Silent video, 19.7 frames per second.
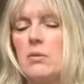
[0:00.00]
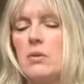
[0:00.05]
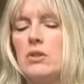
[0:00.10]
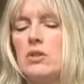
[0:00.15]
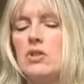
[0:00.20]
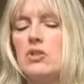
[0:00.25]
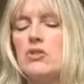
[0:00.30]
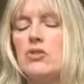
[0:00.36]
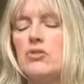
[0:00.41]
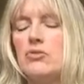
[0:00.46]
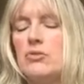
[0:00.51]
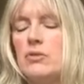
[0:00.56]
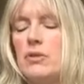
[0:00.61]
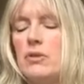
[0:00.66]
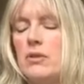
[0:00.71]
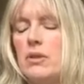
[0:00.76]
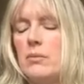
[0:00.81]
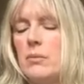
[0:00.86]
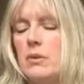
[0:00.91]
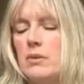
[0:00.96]
What you
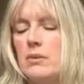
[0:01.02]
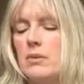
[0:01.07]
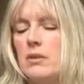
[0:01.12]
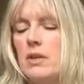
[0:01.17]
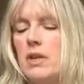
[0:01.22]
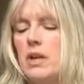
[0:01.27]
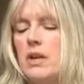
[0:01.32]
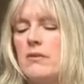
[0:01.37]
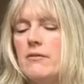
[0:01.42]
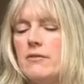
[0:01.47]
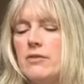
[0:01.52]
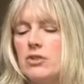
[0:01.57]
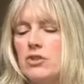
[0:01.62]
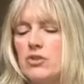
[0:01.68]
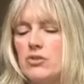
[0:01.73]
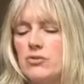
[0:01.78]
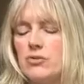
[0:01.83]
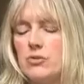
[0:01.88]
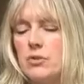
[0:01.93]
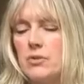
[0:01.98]
truly want for
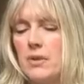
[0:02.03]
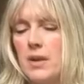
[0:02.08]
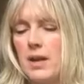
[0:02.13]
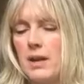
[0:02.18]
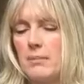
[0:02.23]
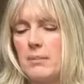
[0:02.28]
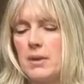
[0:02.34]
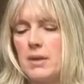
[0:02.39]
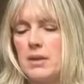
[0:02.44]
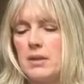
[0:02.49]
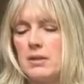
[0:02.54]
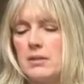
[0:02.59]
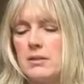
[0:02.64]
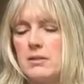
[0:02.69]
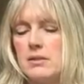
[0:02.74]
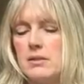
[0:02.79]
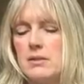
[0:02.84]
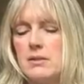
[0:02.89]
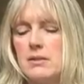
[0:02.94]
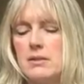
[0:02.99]
true
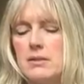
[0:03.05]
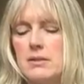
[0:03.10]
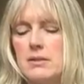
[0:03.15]
happiness.